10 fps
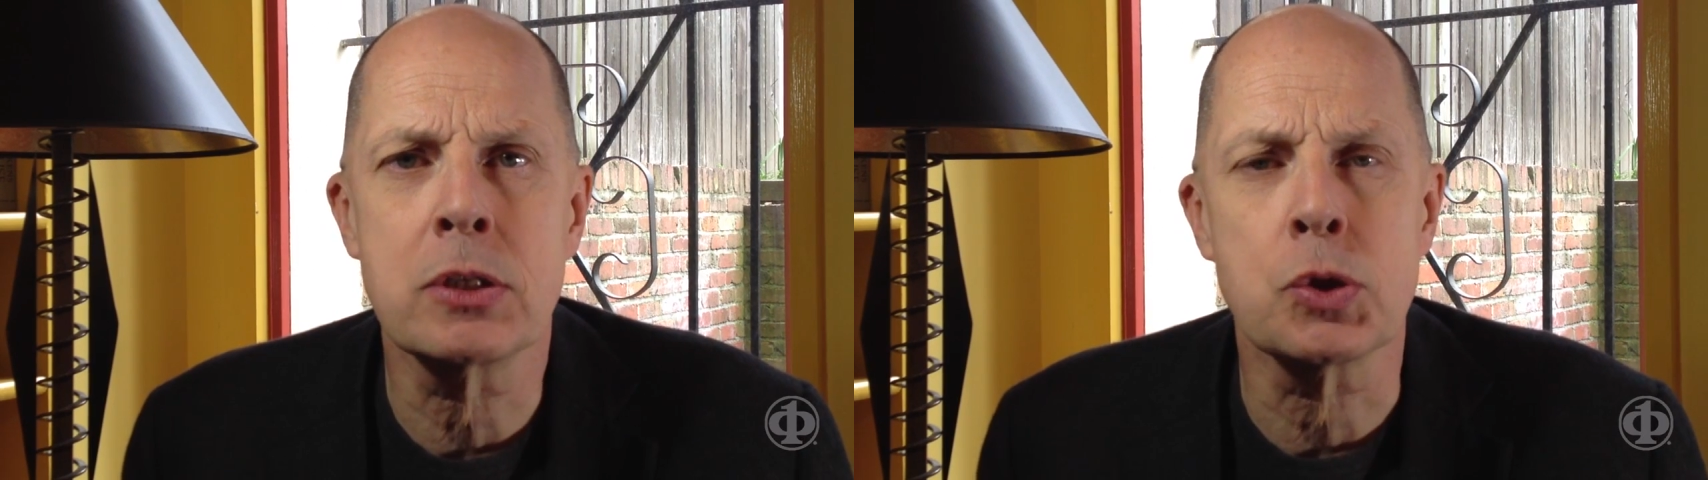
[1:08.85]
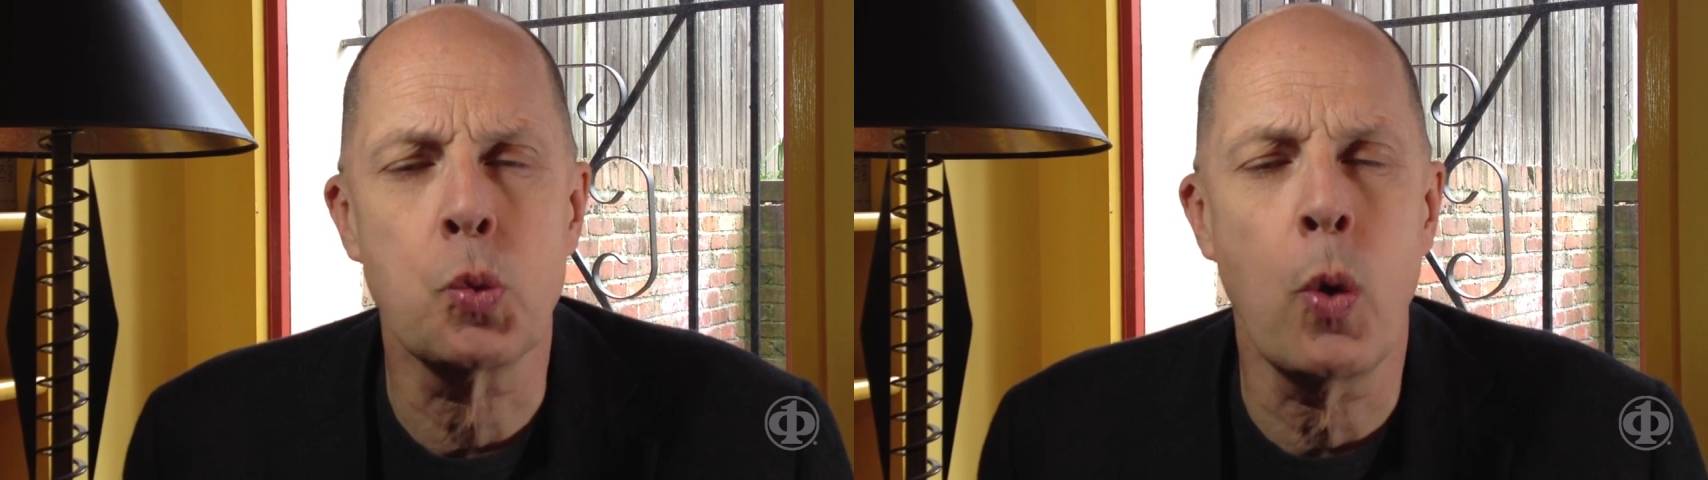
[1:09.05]

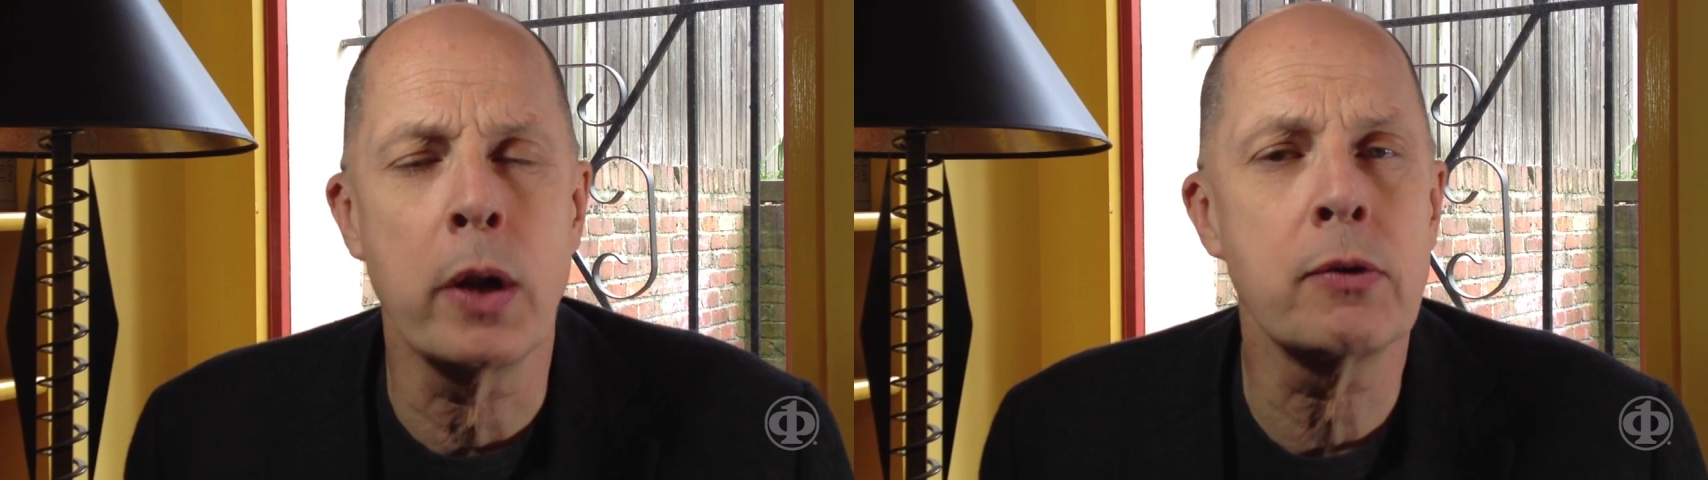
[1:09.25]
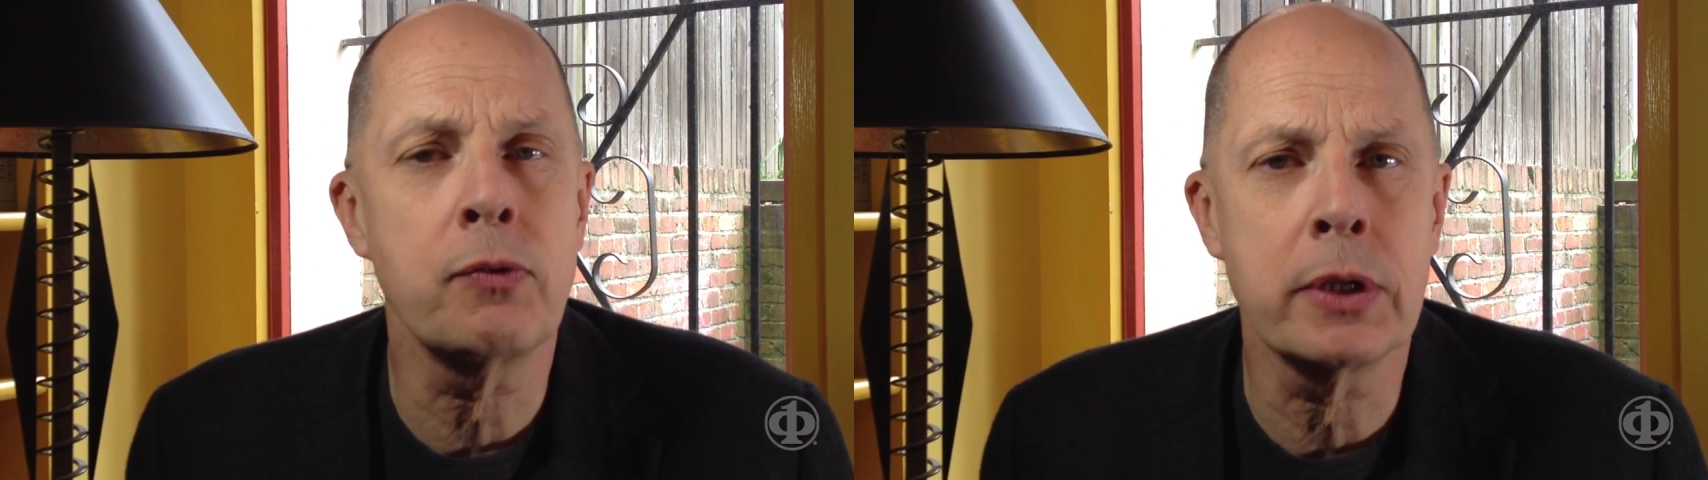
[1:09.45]
this
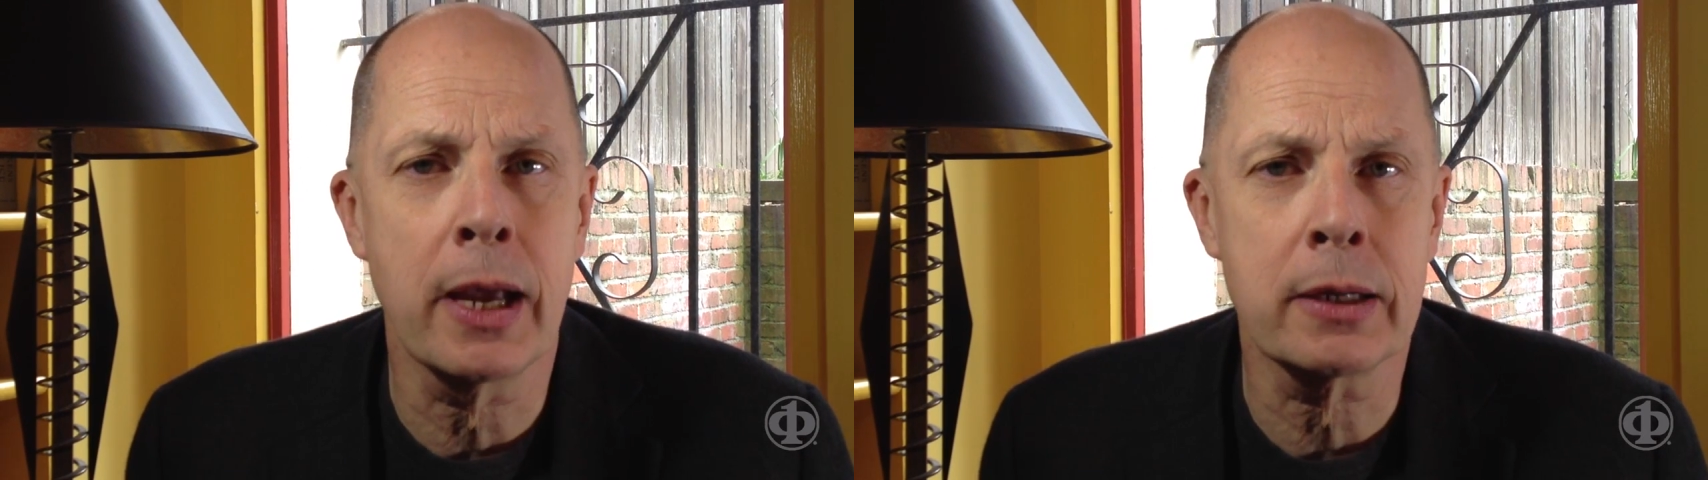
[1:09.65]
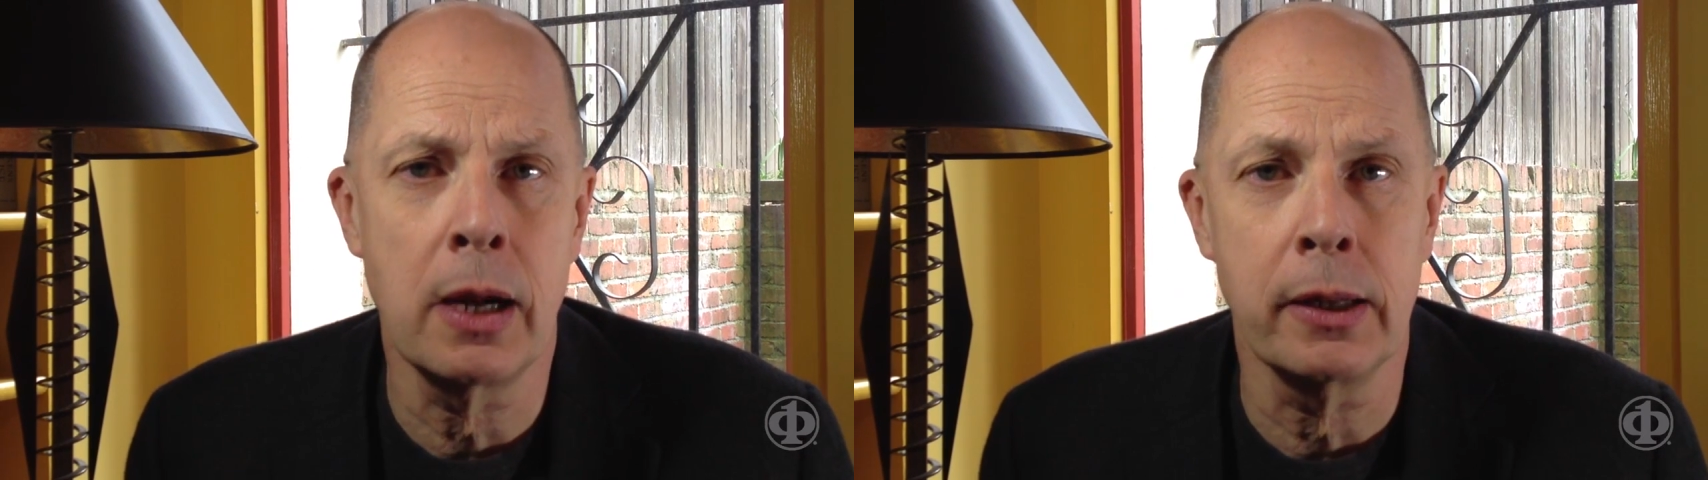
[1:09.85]
wonderful
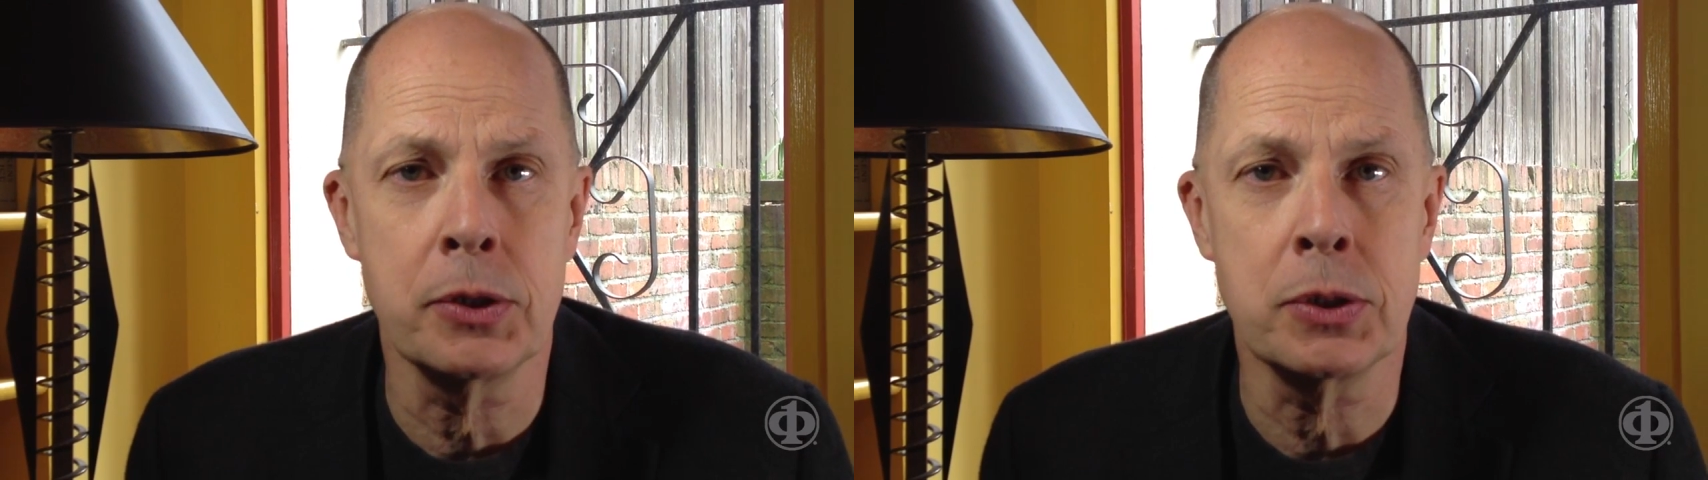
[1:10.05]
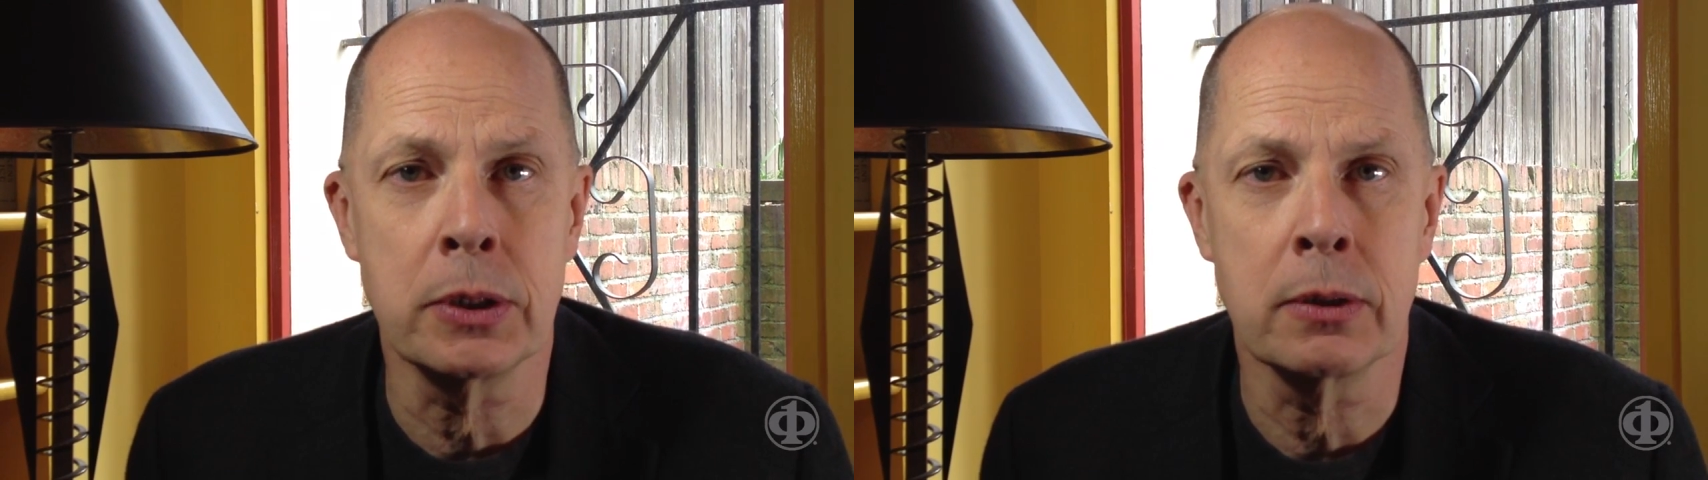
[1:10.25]

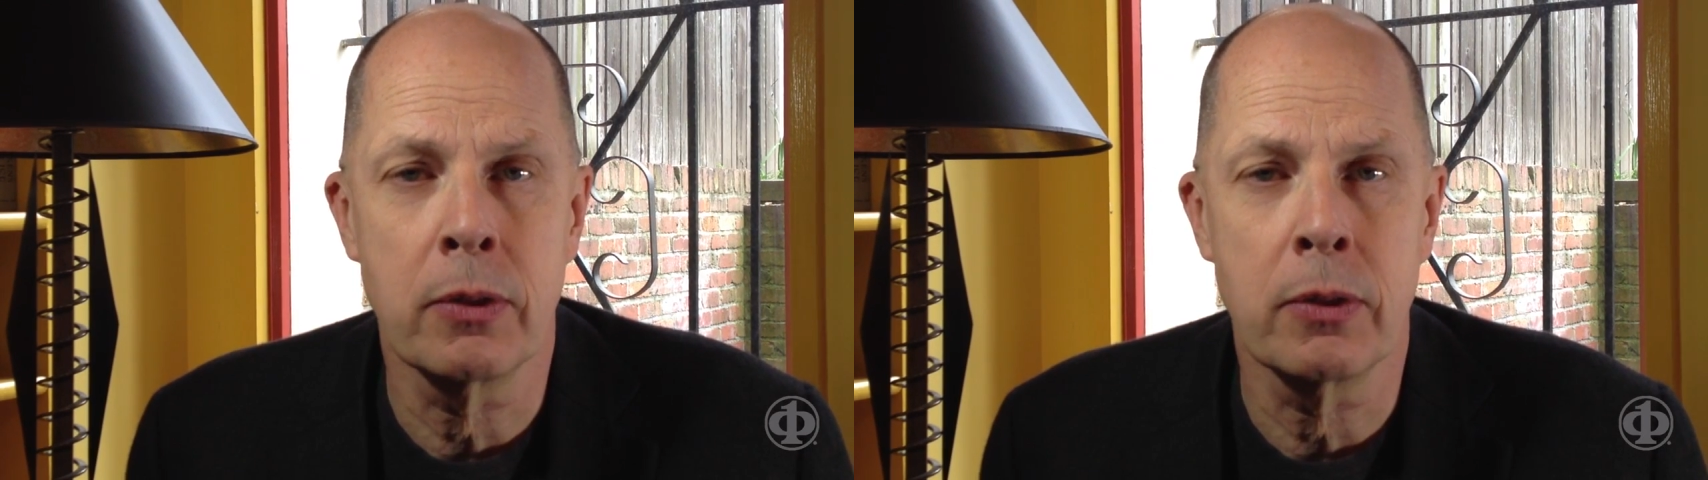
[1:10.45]
technology